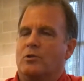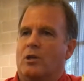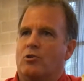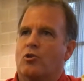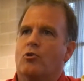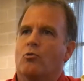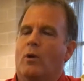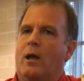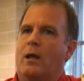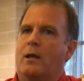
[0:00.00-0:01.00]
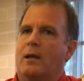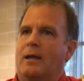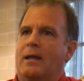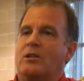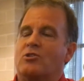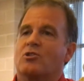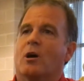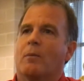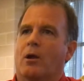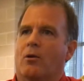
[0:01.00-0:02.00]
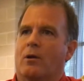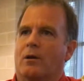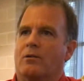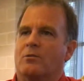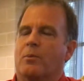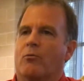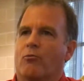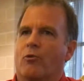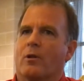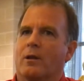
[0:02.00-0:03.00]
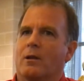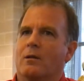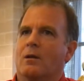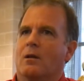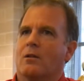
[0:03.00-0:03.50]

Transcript: a two-way in some areas, but really